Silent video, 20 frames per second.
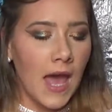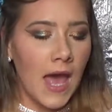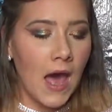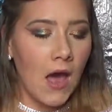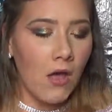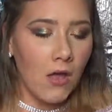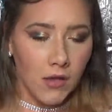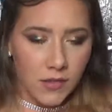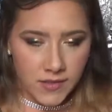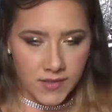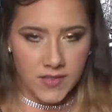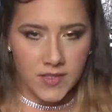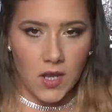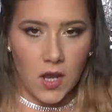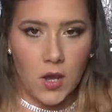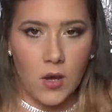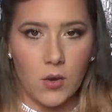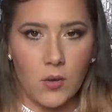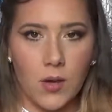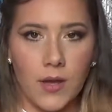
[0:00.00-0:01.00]

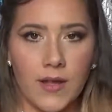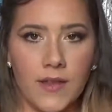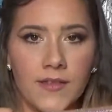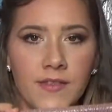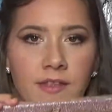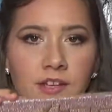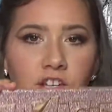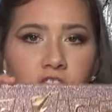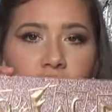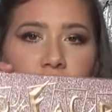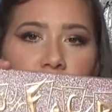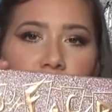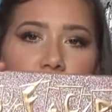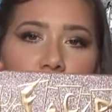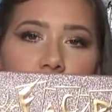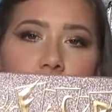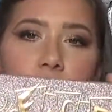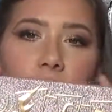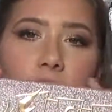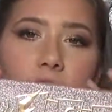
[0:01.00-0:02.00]
Also, the
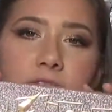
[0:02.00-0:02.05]
sheer